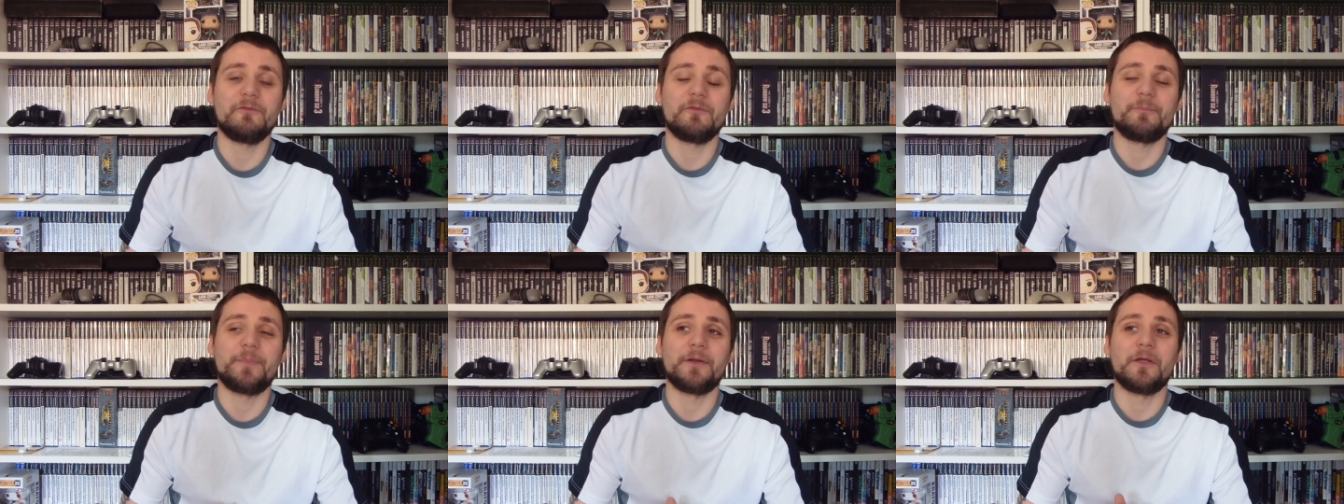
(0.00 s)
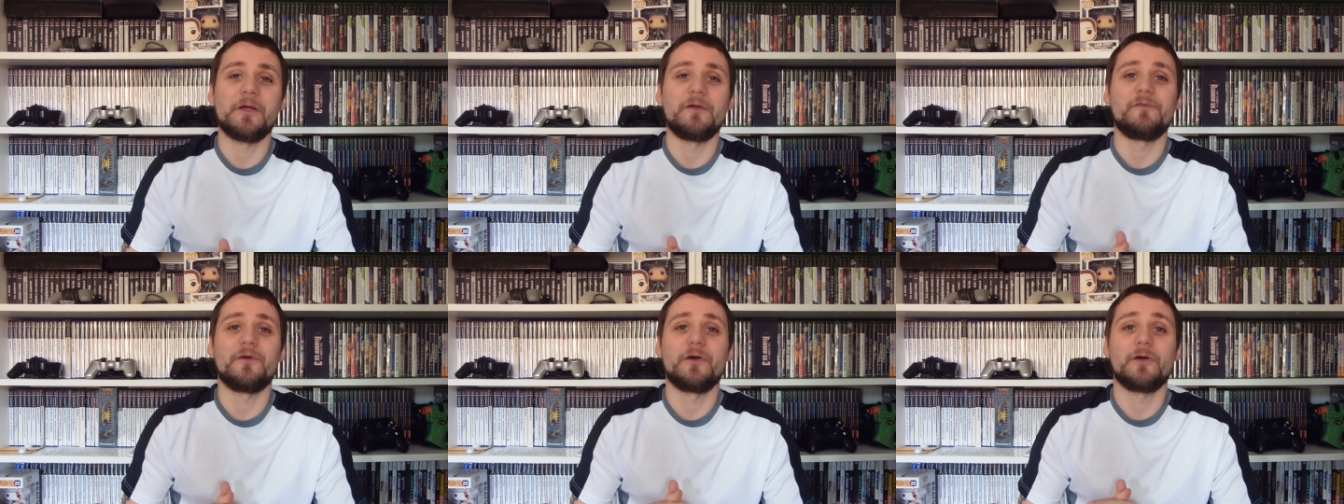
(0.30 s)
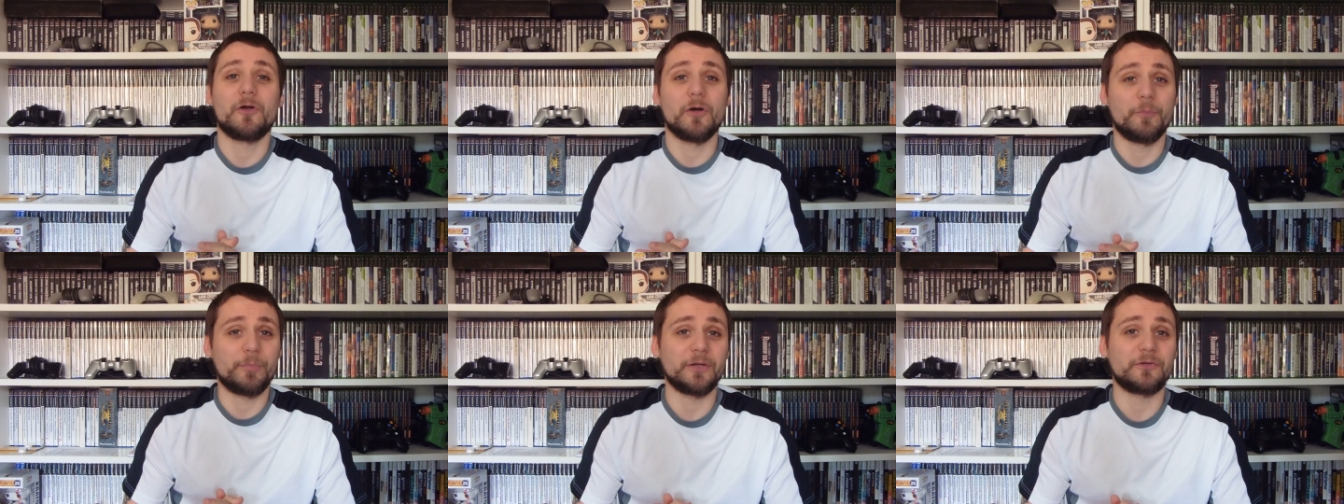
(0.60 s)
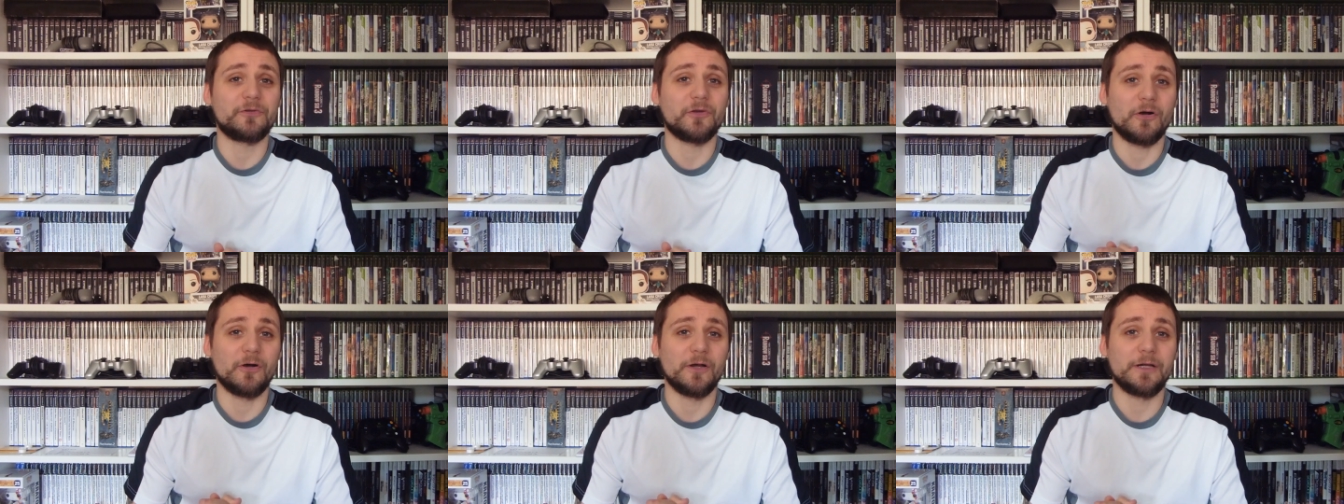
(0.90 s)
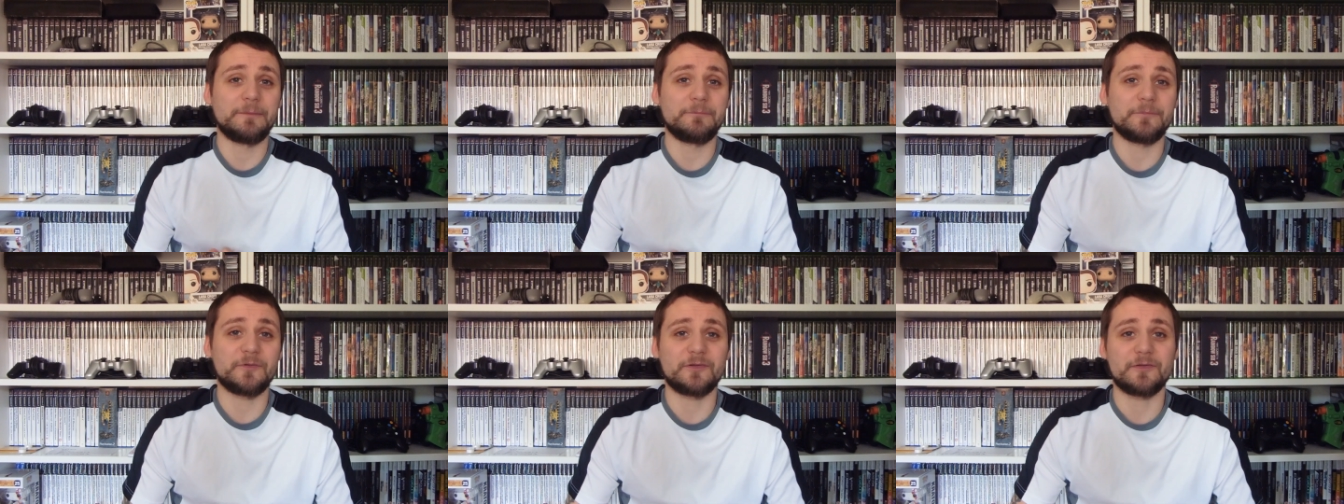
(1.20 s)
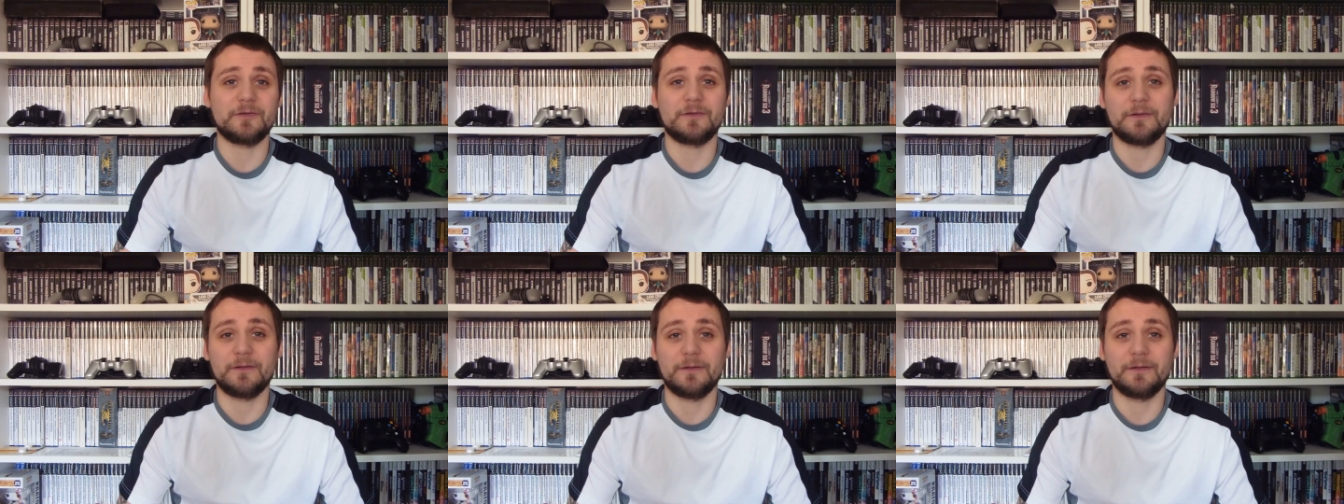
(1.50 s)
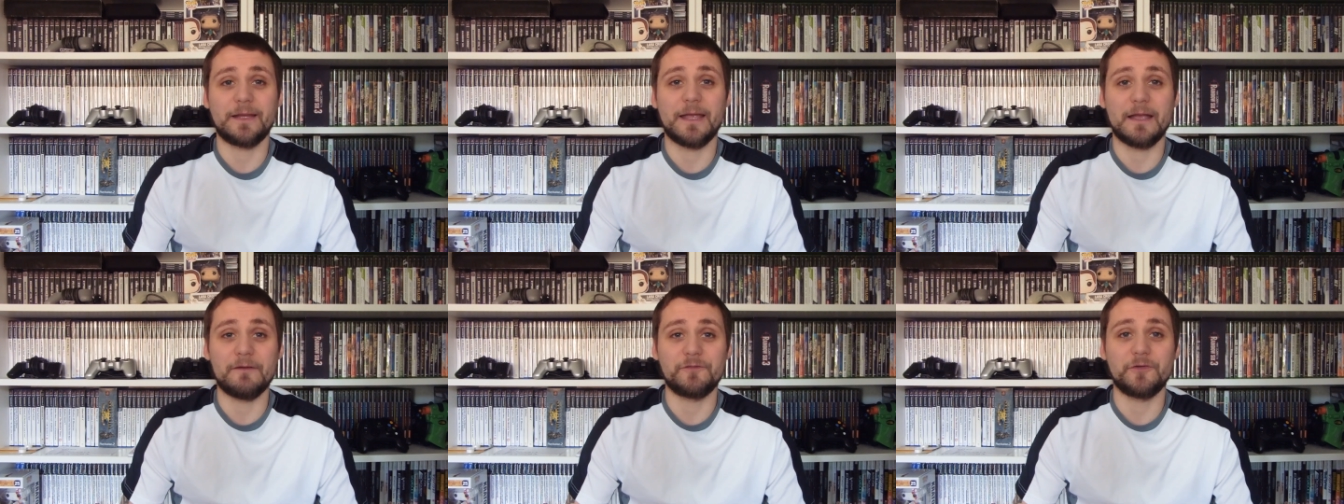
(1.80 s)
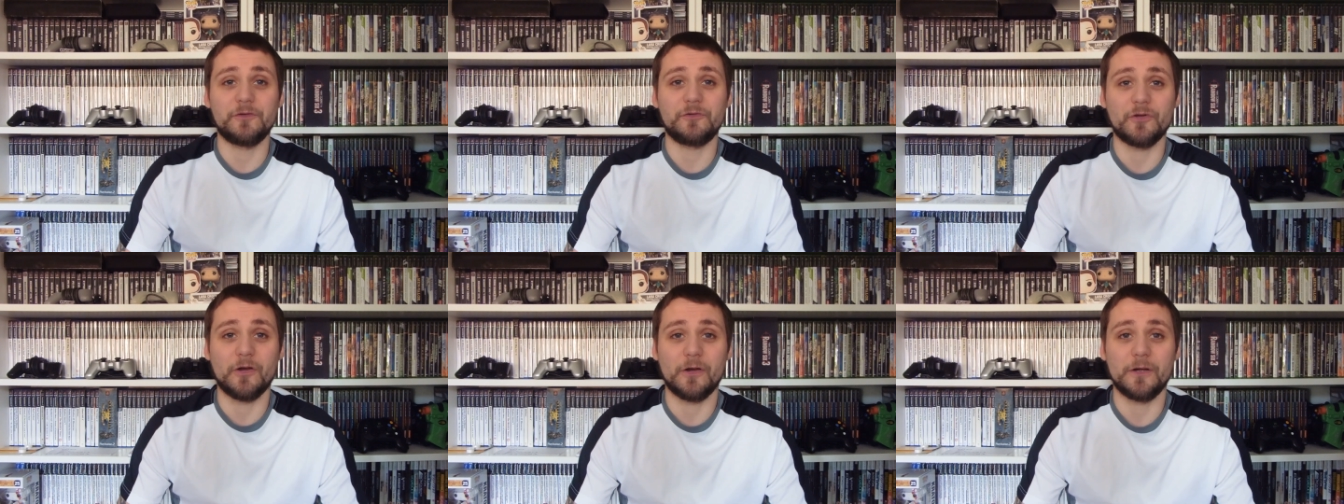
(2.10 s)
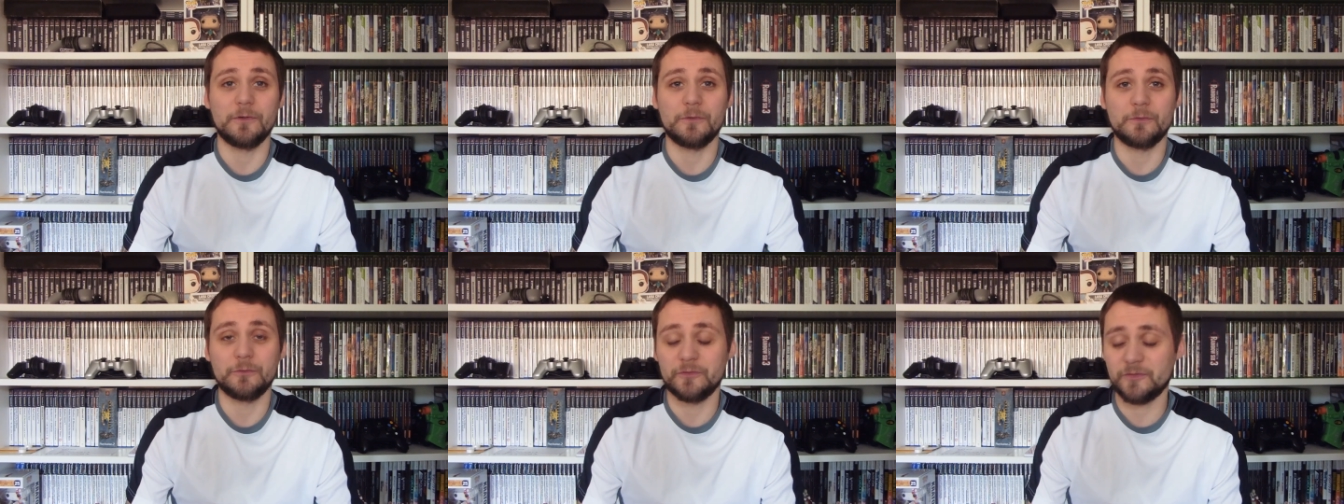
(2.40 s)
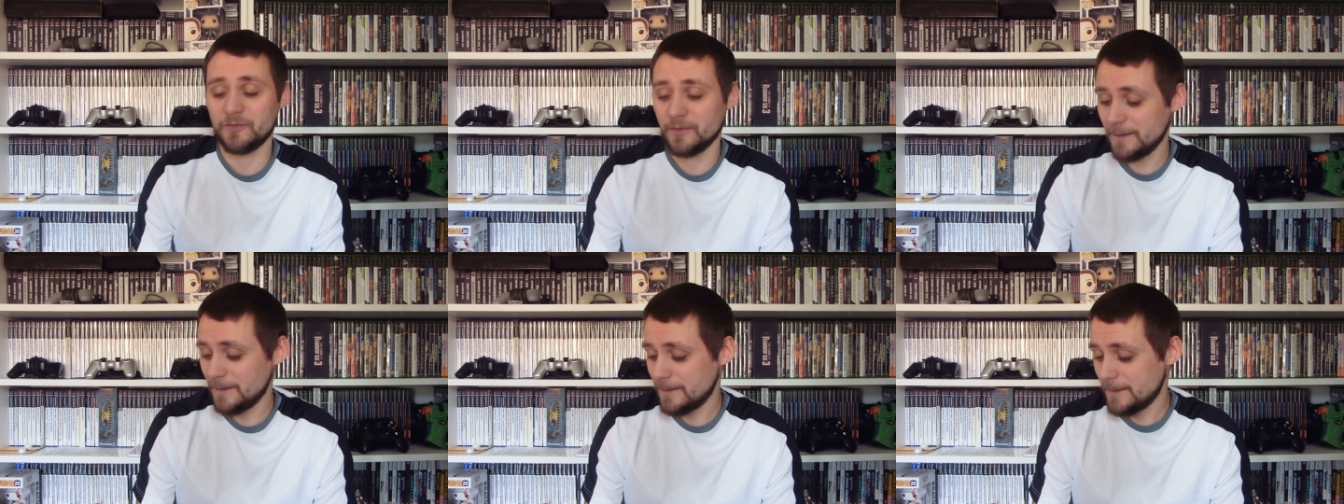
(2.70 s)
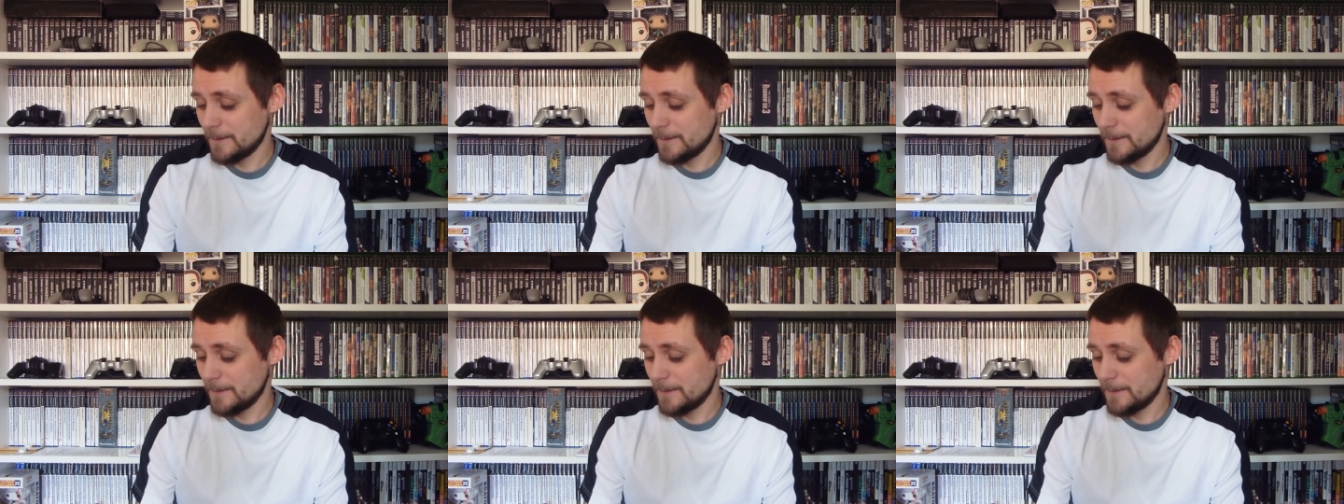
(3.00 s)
We've been over a couple of times, uh, get a few titles.